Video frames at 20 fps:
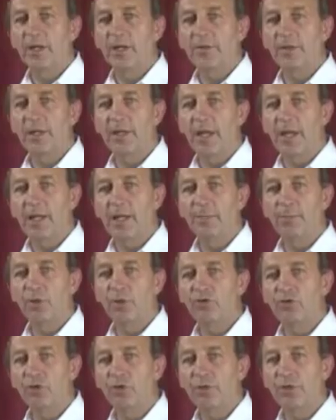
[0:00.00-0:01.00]
The elbow
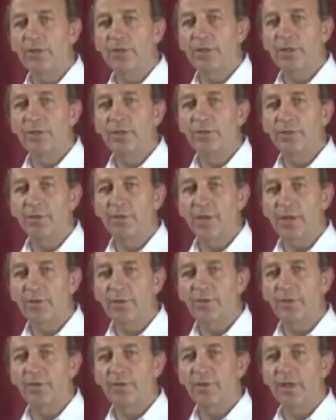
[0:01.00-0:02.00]
joint
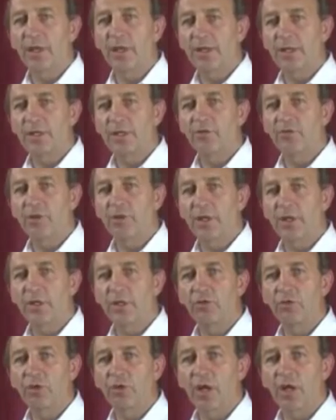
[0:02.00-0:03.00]
itself, a slightly
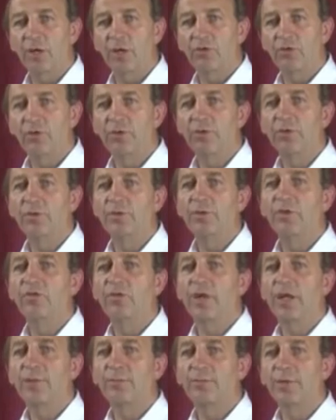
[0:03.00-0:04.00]
tricky joint to
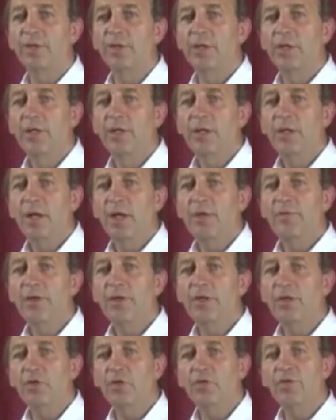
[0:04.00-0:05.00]
inject, but a
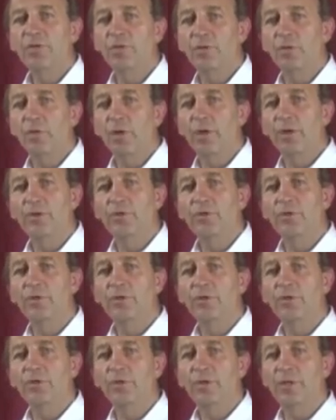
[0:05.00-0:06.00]
very useful one. As you
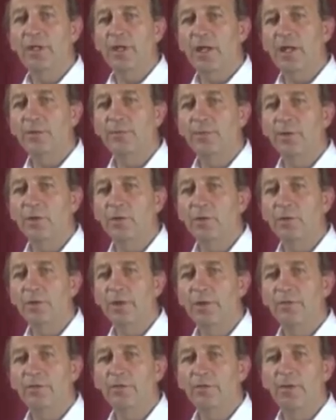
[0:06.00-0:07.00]
can see, elbow
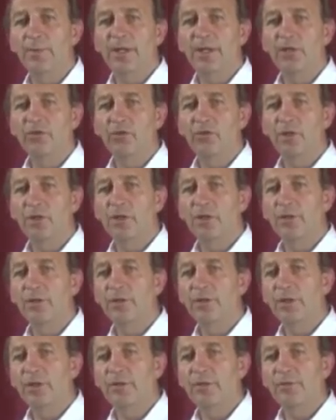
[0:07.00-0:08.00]
inflammation
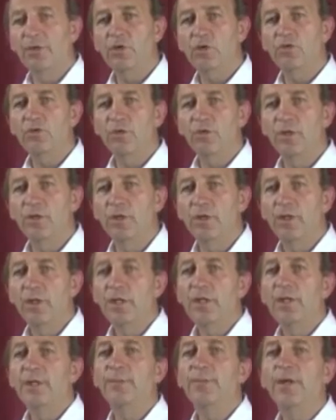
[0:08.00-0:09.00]
and effusion
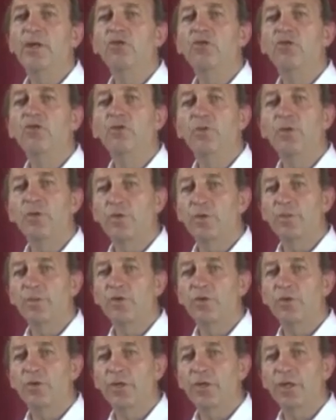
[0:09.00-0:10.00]
in patients with
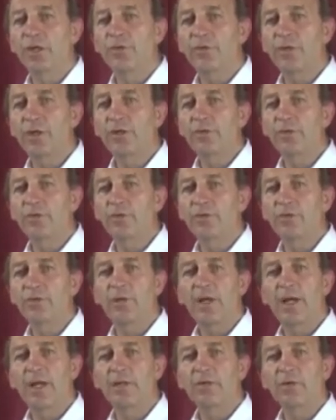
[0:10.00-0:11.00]
rheumatoid arthritis
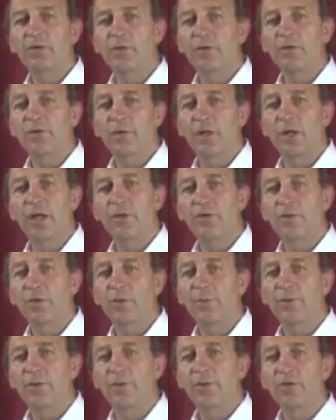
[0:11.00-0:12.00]
and crystal
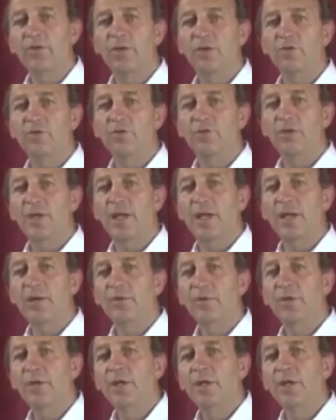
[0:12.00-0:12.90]
arthropathy such as gout.